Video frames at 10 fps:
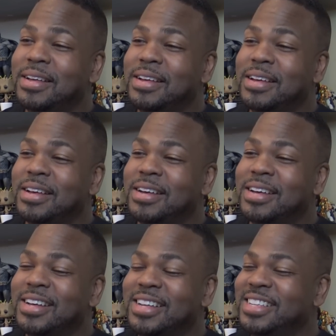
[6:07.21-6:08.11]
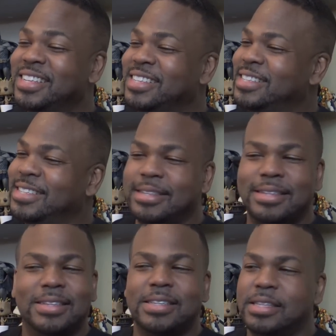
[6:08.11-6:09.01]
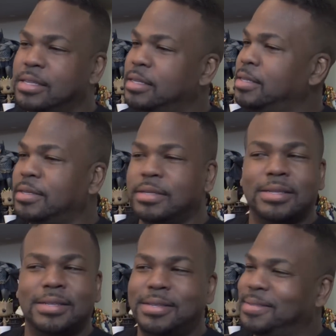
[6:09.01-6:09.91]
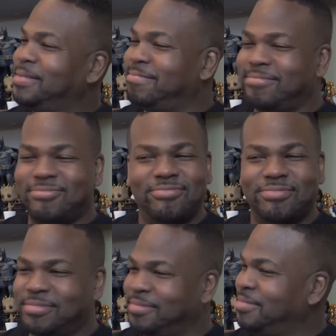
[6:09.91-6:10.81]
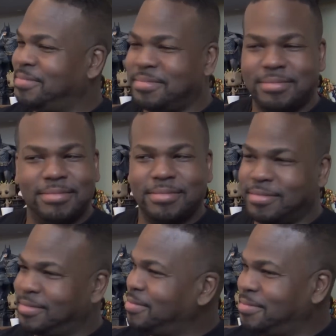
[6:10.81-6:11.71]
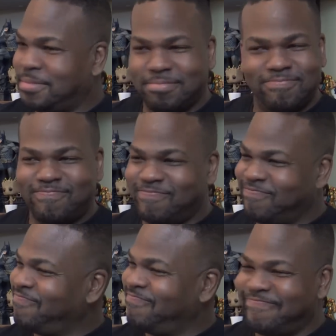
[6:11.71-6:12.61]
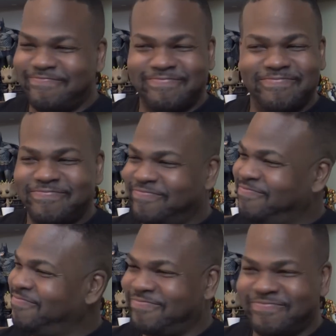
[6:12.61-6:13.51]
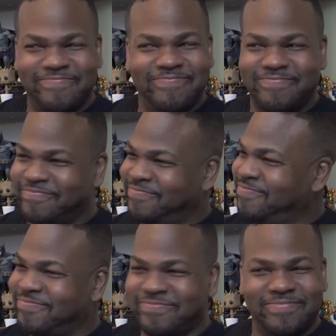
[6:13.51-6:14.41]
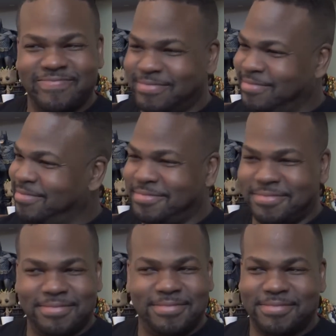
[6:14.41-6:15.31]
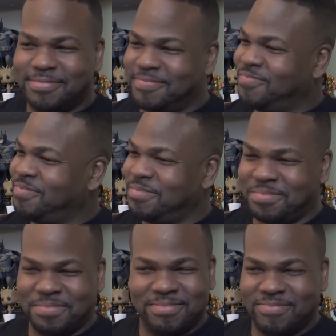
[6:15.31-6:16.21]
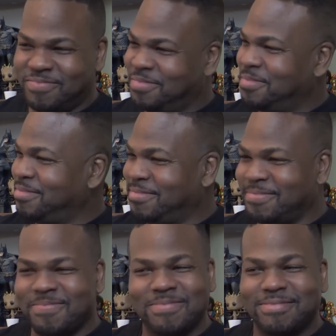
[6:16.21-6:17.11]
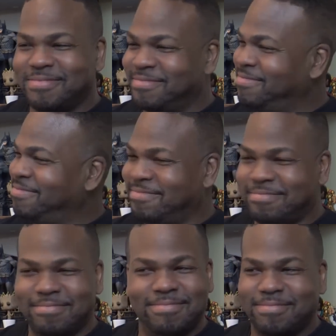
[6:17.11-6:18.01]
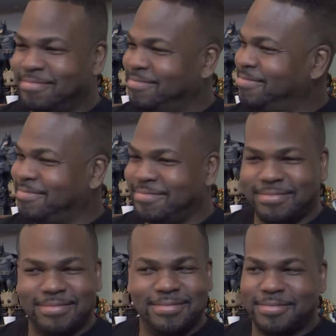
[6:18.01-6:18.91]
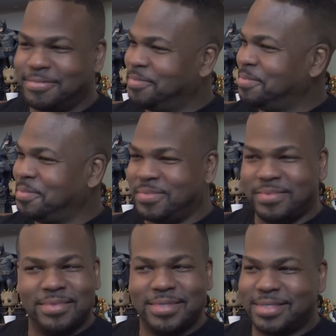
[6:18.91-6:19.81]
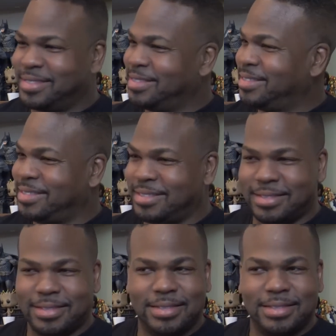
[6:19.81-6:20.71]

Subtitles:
Because John's going to move north. The moisture from John left over, the spin, the storm itself will turn into a depression. Nothing really to worry about as far as wind goes, but watch where the precipitation will go. Some of it will head up towards the west.